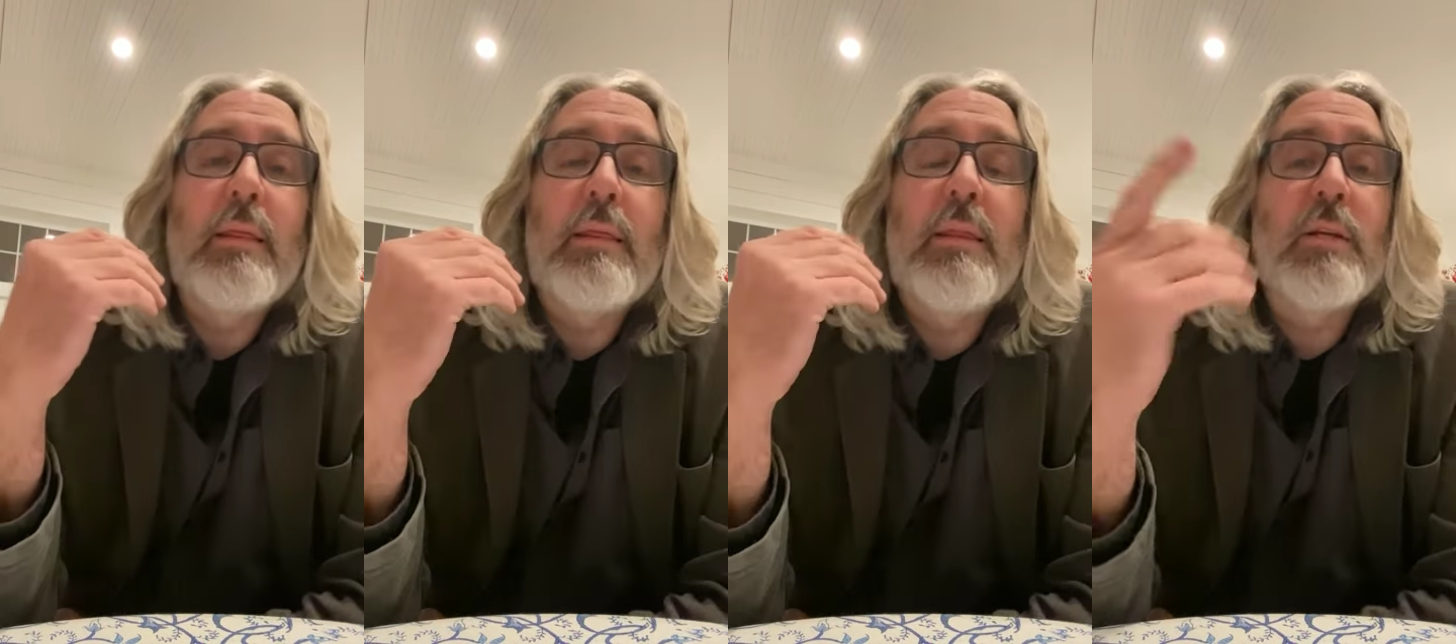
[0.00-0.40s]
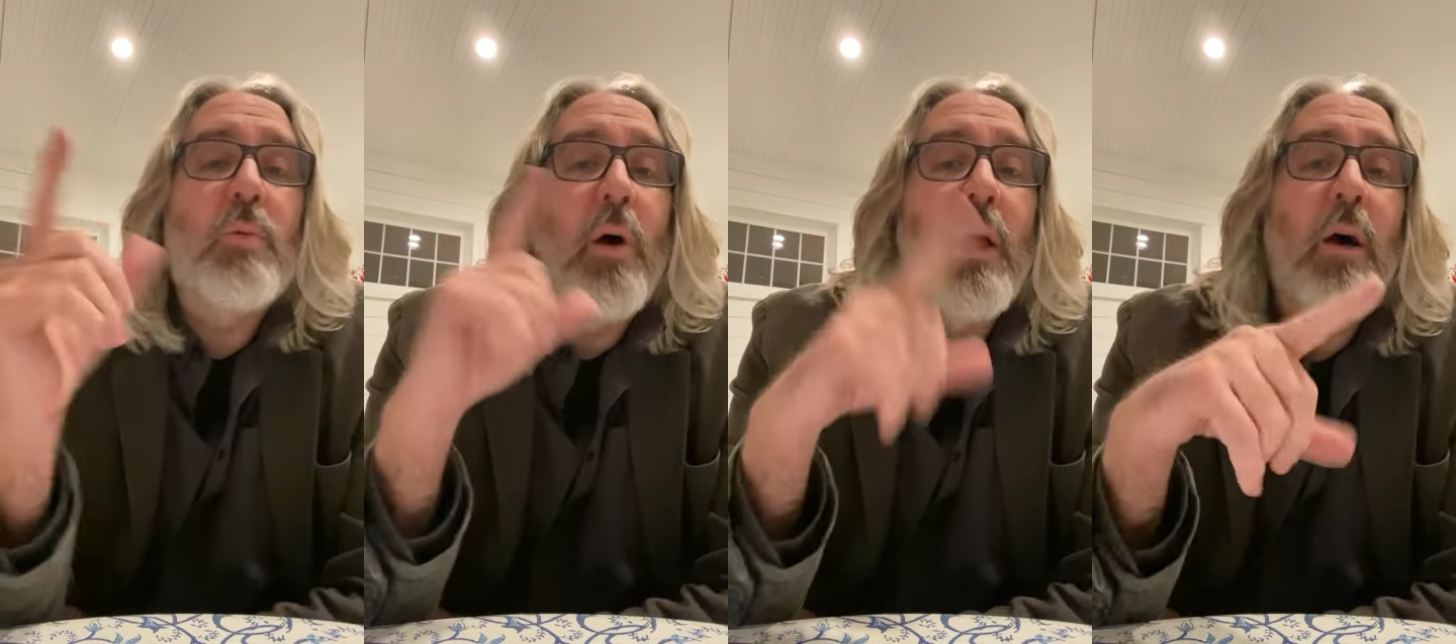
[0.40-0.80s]
This
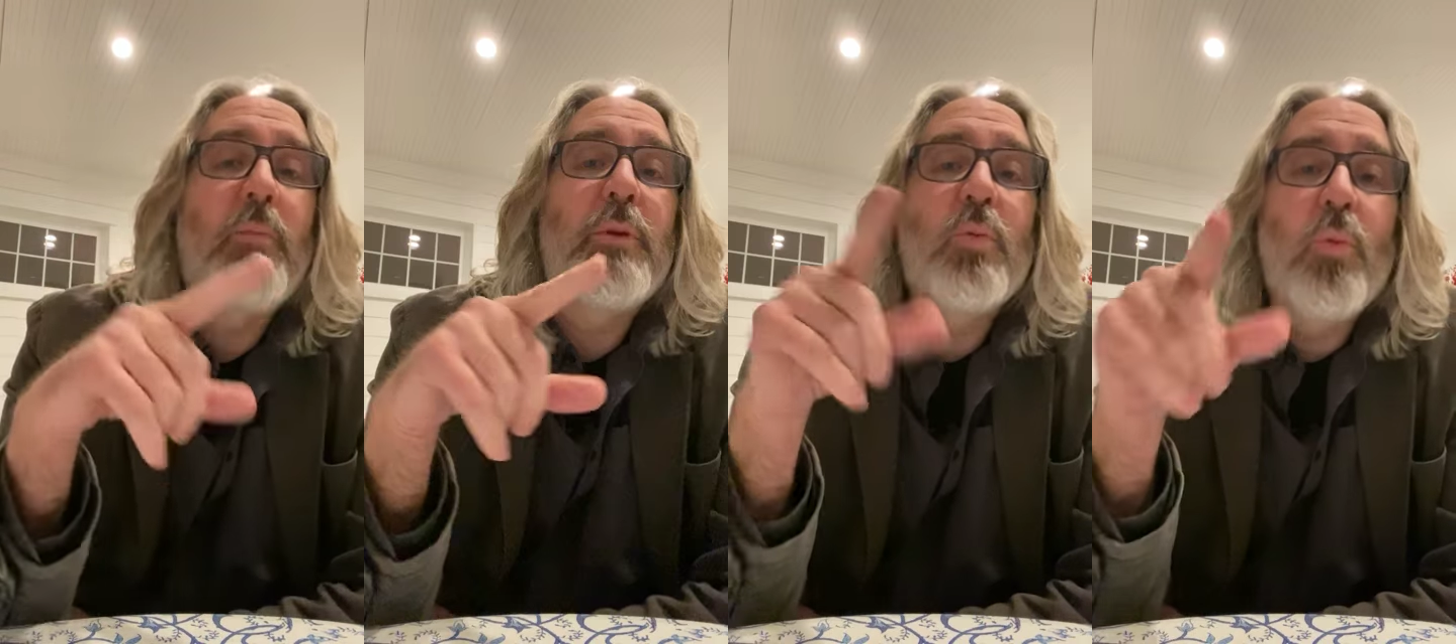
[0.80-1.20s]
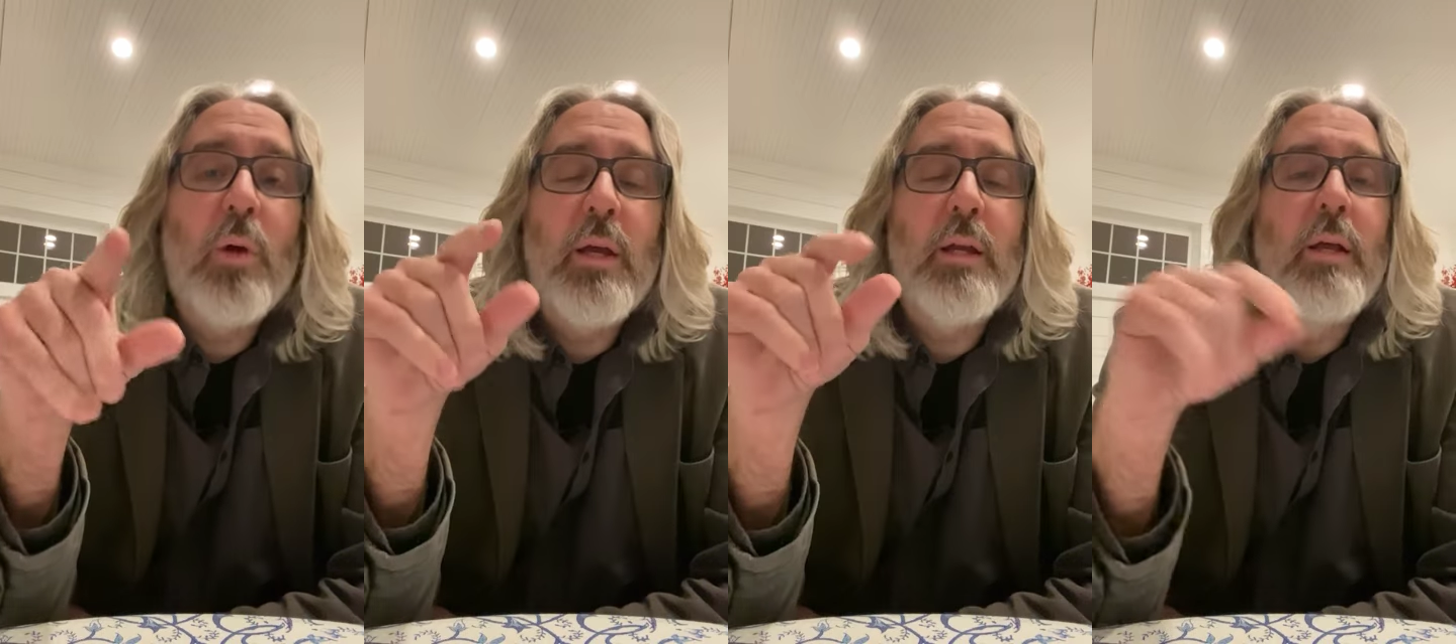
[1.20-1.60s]
will help you
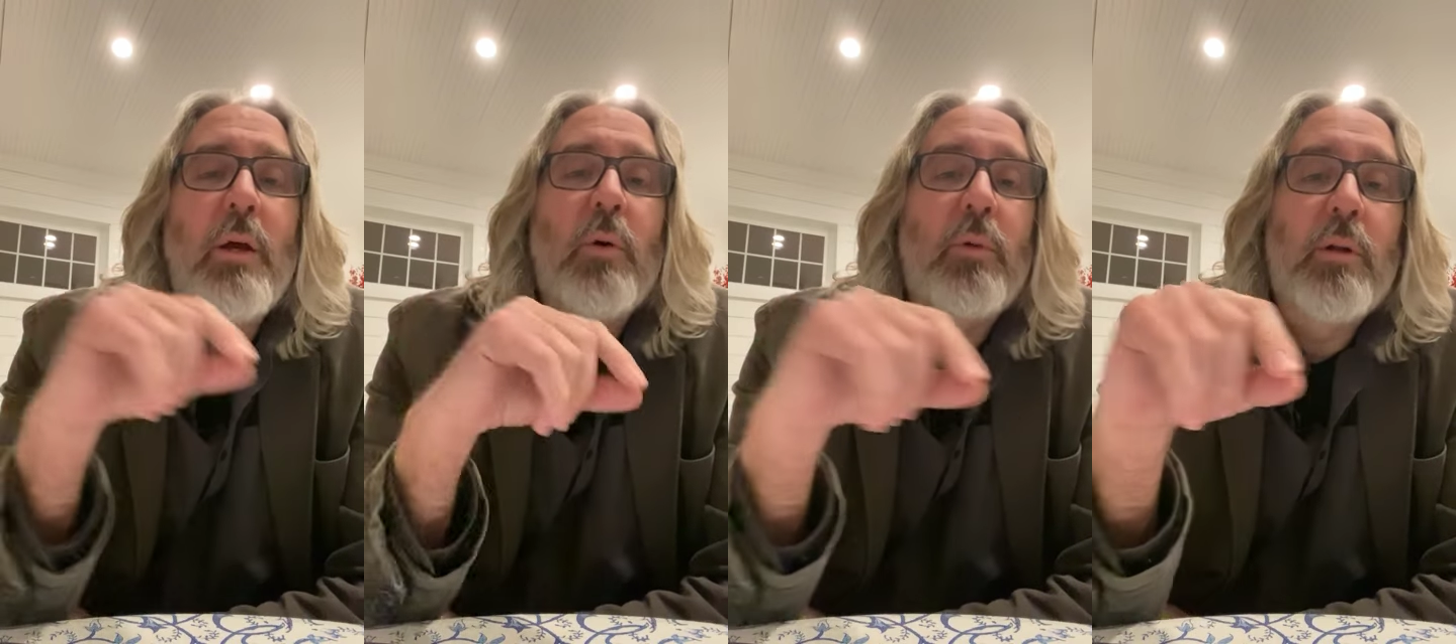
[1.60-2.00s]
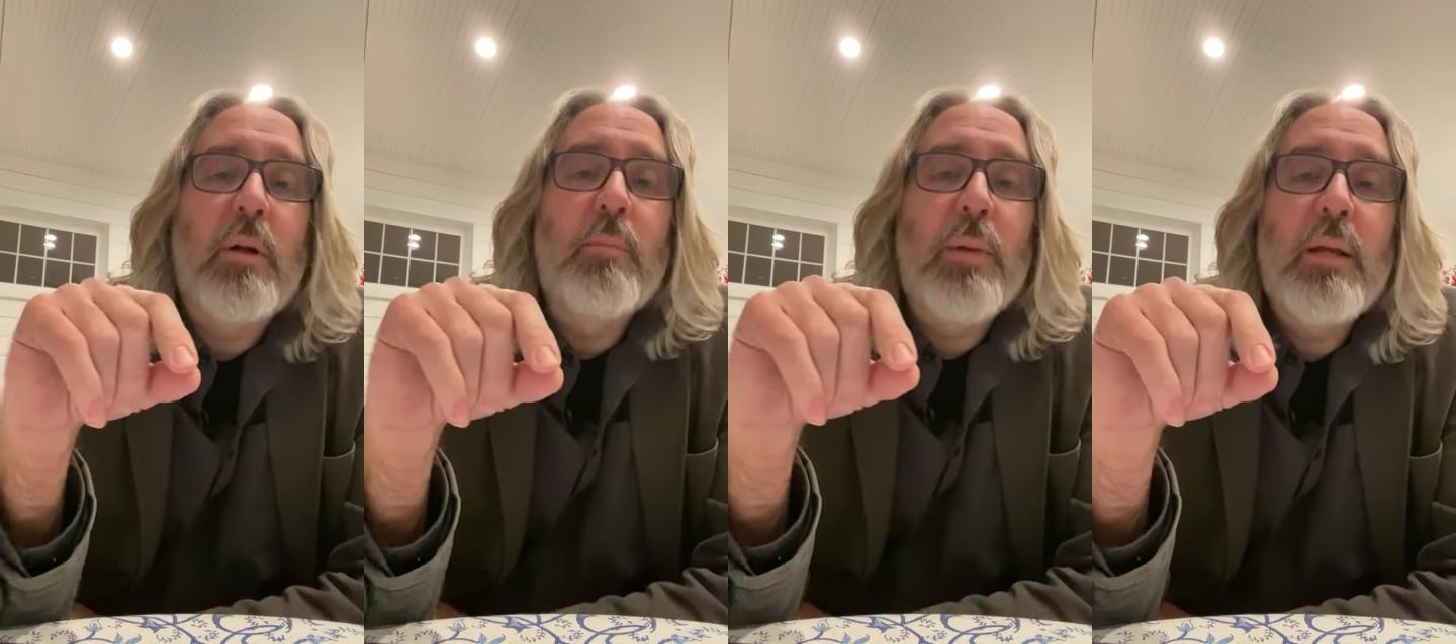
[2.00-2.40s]
win when you're
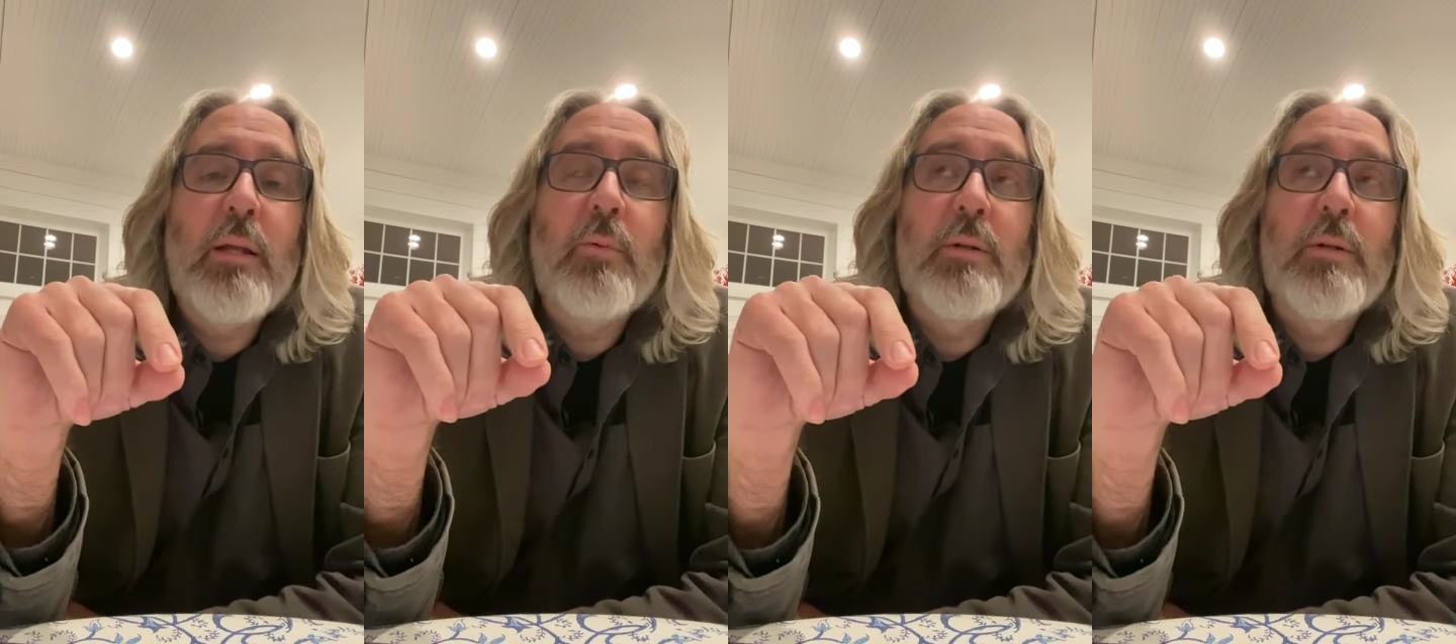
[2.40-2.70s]
competing